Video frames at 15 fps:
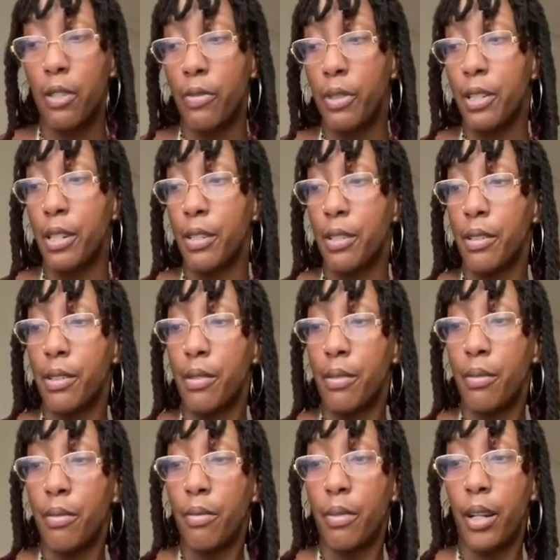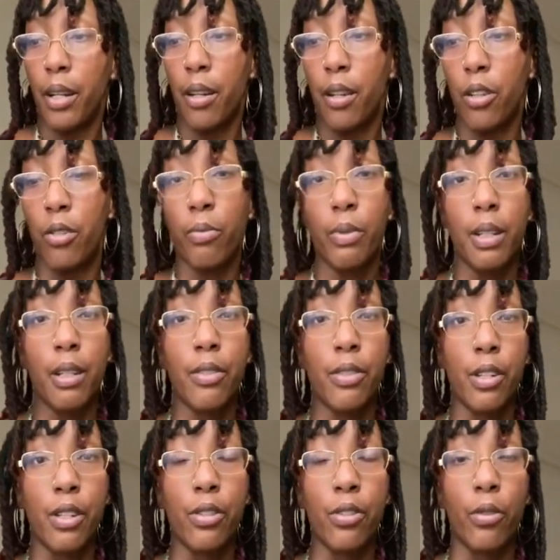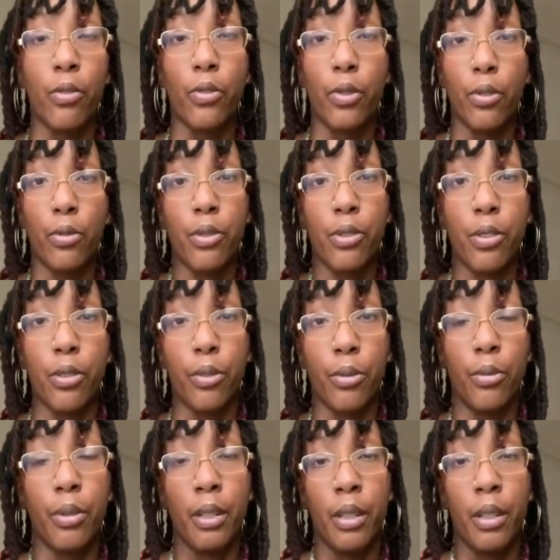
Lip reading: for different seasons, right? And we eat seasonal foods too.